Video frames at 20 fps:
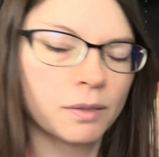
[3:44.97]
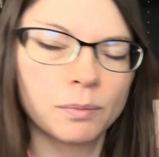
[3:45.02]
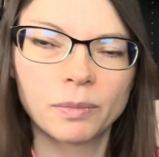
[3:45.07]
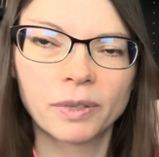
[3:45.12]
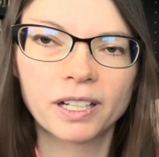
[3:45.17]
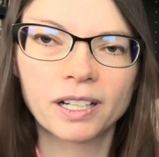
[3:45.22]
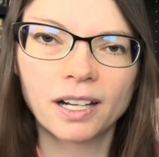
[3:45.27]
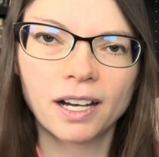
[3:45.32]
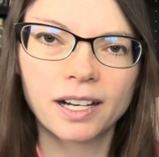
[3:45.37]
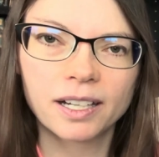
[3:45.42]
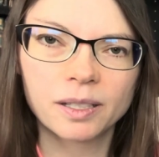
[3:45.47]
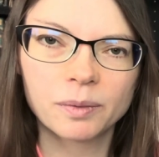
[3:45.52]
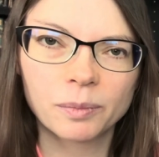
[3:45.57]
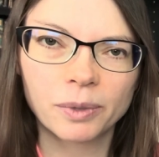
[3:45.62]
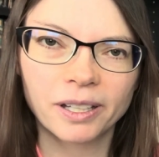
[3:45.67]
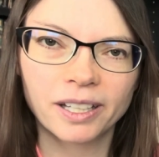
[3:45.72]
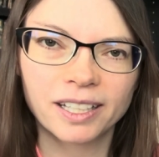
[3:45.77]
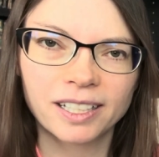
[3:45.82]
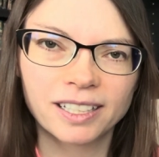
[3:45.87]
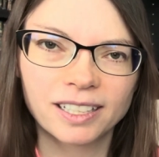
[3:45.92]
but I am
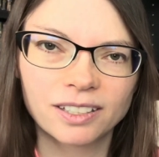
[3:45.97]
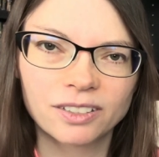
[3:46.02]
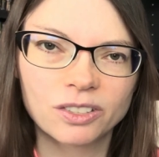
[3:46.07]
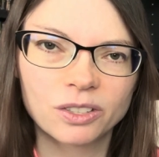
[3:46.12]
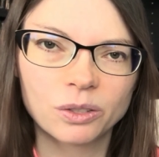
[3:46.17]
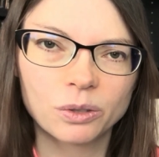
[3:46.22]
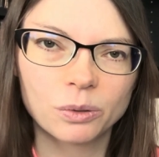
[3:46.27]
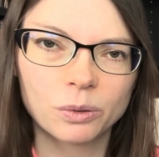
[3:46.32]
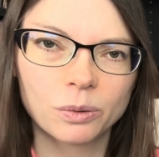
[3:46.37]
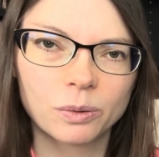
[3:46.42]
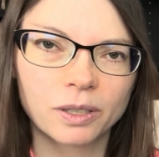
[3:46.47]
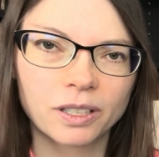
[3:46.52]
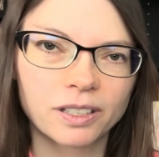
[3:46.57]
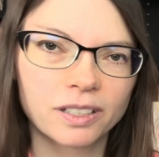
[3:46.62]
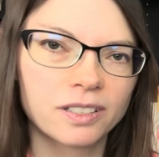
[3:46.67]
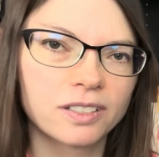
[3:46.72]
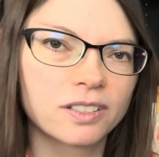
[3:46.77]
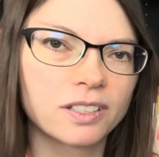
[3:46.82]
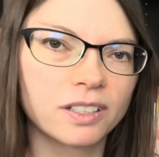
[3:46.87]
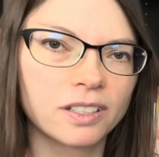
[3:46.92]
planning to
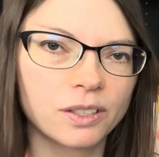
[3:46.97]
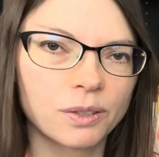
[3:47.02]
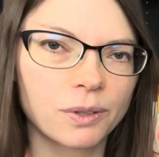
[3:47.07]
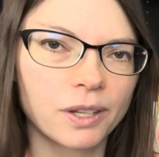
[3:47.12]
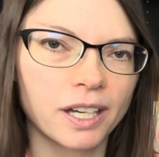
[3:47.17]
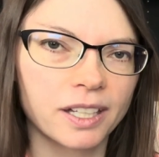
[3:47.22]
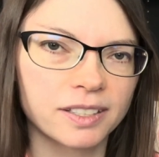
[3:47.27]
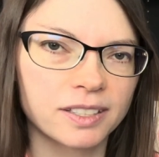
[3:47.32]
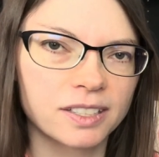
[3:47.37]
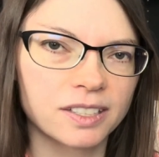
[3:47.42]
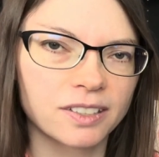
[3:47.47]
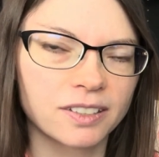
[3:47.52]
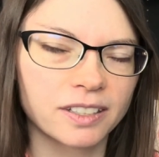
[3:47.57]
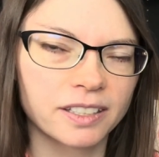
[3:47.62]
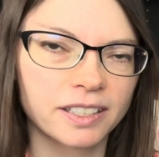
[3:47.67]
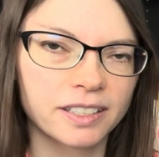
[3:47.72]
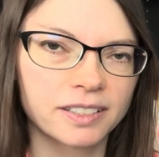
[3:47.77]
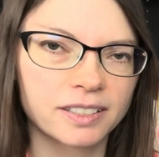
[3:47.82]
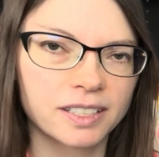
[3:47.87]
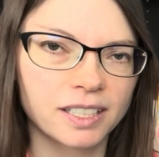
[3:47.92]
continue that
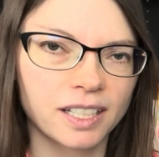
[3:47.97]
series,